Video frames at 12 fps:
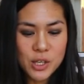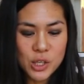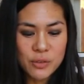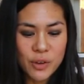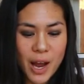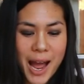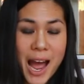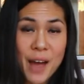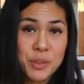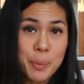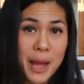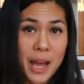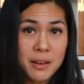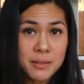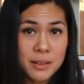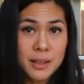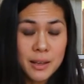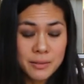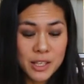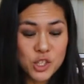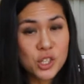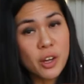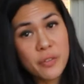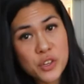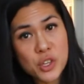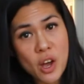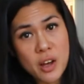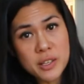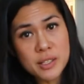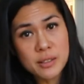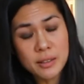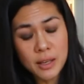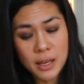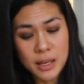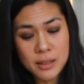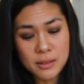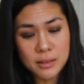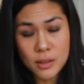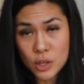So you've got half the pan that's just got the sauce in it,